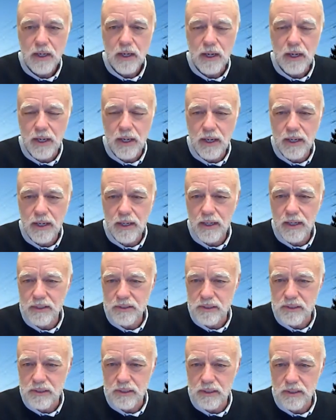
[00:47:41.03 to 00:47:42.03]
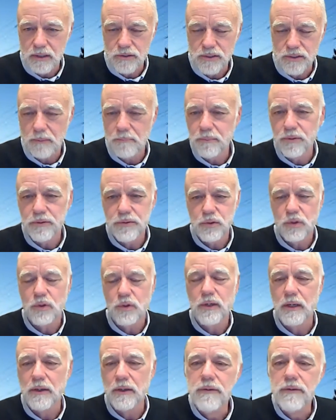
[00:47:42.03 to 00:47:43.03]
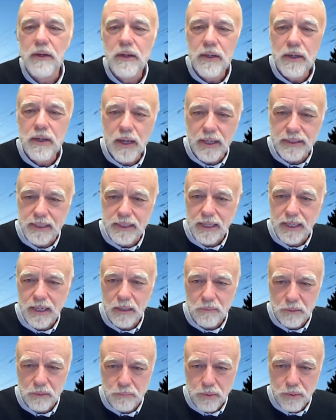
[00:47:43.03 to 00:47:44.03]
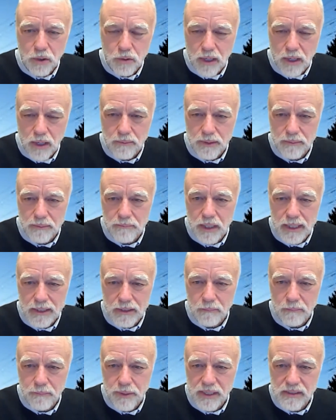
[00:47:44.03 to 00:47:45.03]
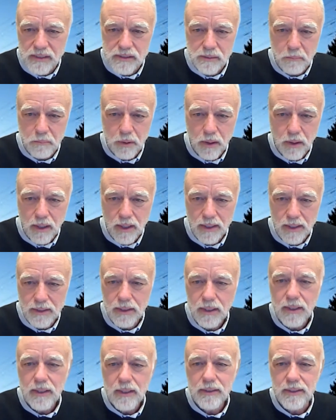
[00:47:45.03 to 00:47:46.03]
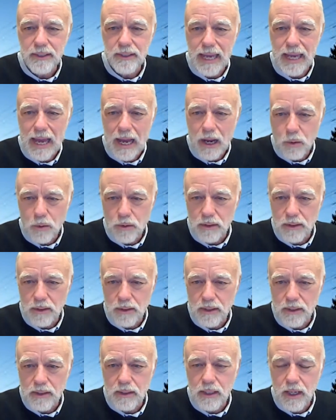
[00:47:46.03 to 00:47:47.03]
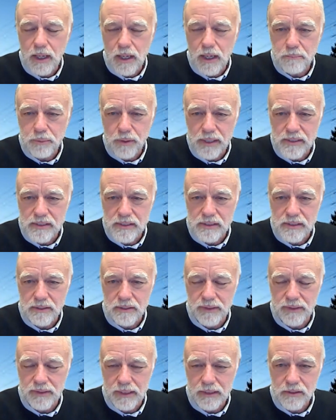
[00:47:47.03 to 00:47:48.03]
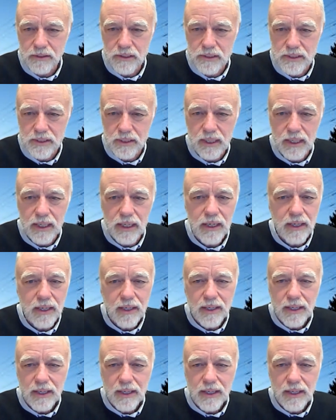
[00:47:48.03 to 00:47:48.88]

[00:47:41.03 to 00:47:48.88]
a, you know, simple sort of dynamic programming model based upon the hourly prices of electricity